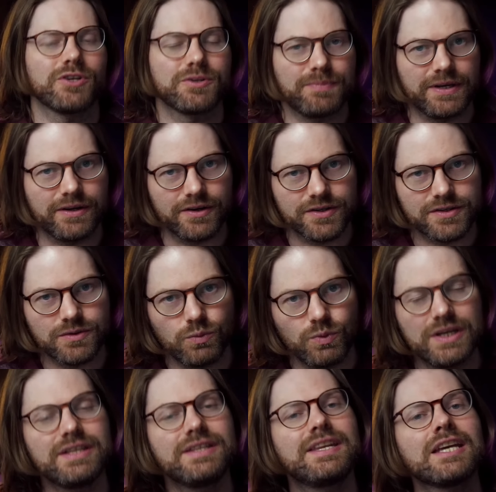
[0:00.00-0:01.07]
speakers,
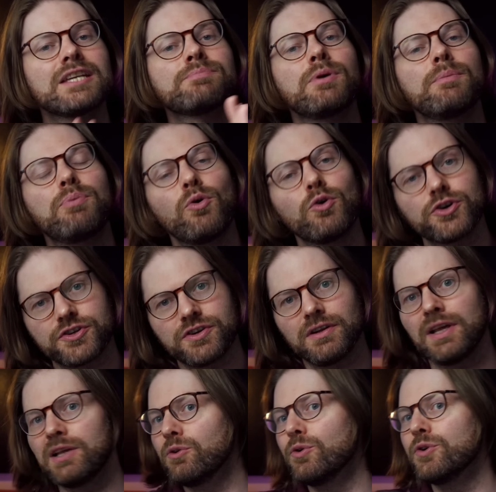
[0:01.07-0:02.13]
we
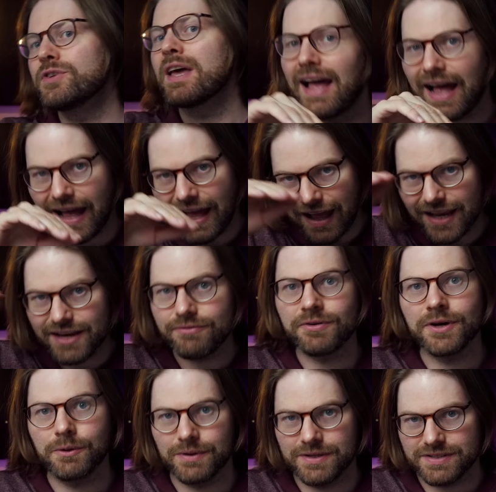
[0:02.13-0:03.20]
disproportionately lose high
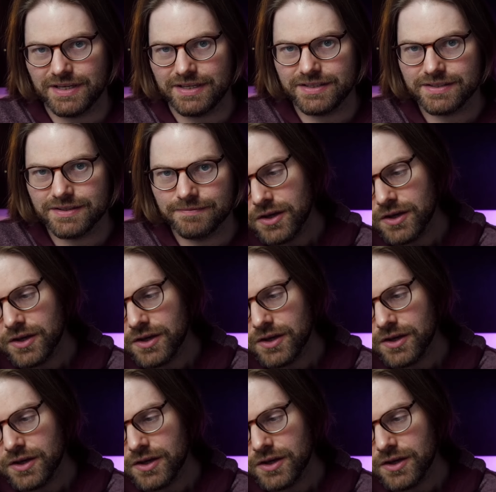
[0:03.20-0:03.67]
frequencies.